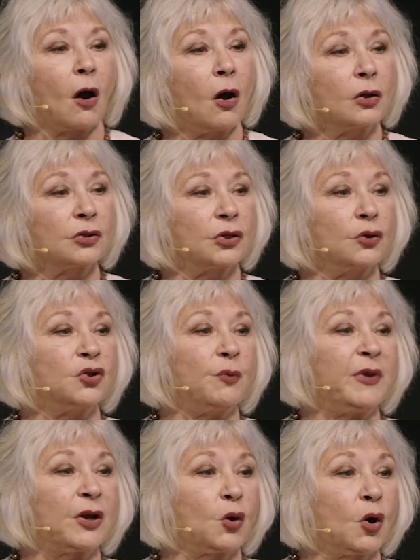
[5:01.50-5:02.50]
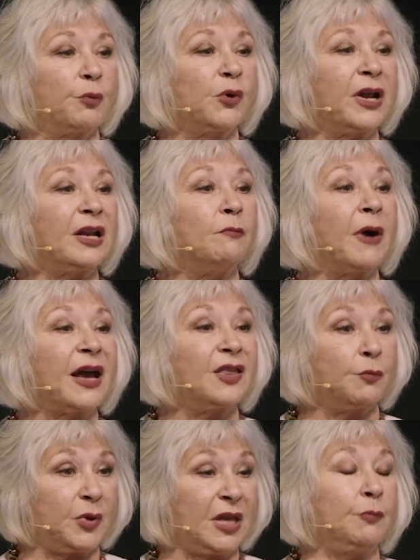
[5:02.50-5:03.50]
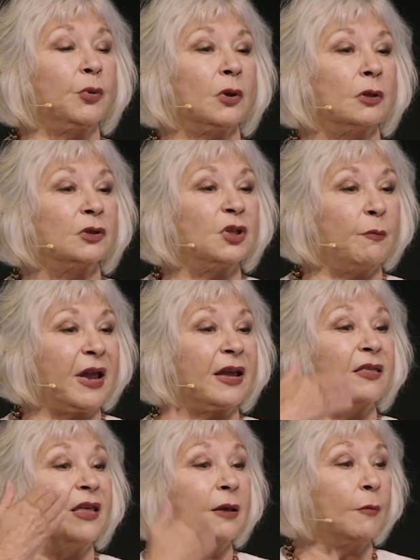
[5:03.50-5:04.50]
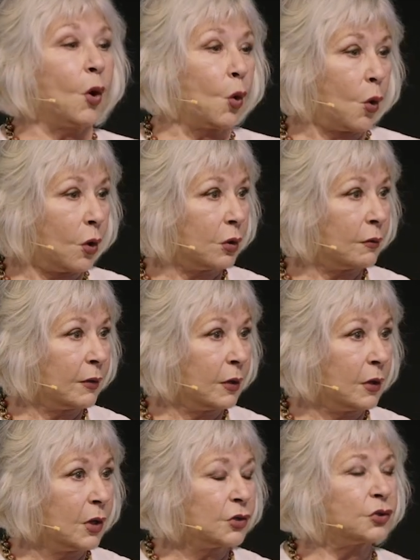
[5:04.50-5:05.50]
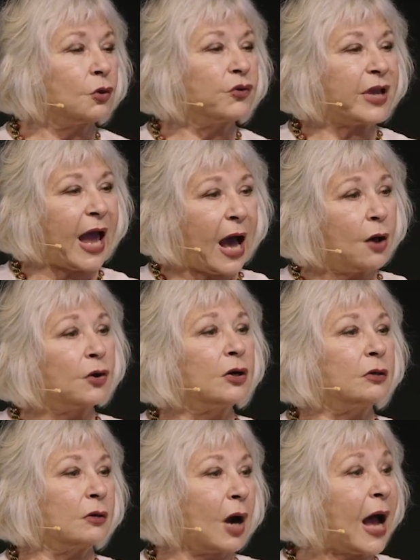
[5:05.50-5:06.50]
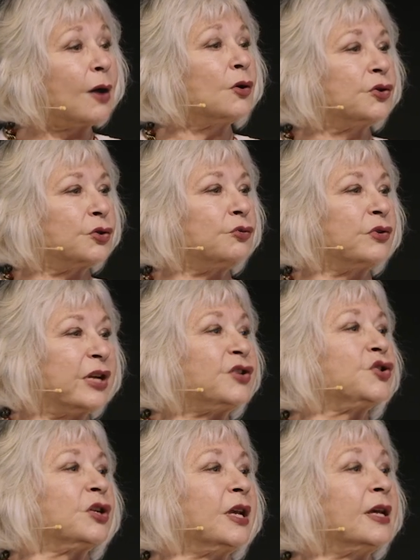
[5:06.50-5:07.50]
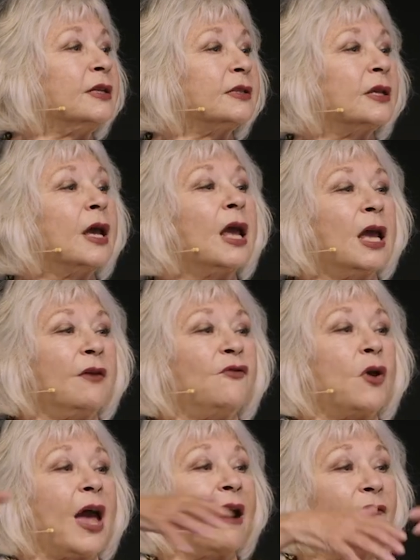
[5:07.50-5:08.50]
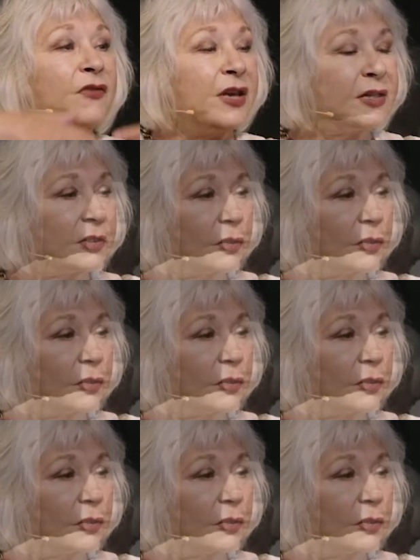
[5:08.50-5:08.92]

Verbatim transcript: also to be incorporated by the people to make them whole. So the outer, outer tradition is if you have this